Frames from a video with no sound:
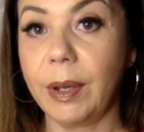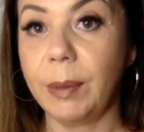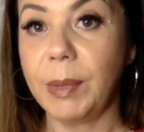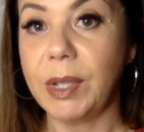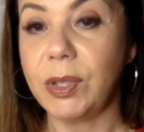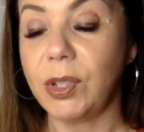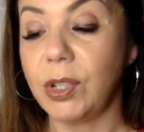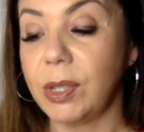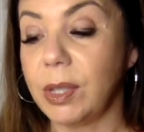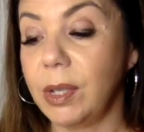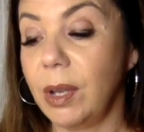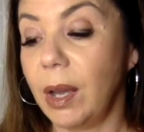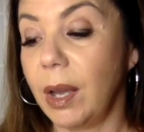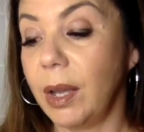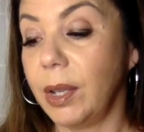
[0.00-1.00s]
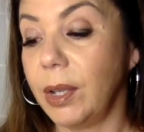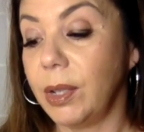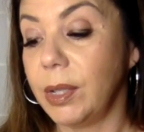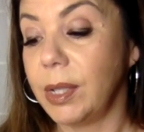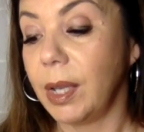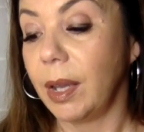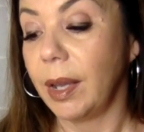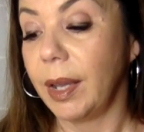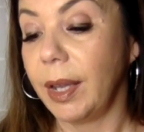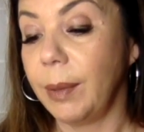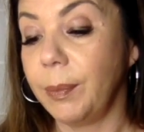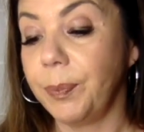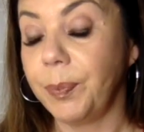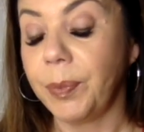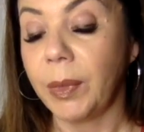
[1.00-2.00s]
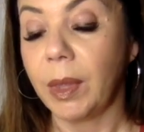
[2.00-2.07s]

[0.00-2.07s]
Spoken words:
It's just not a good time.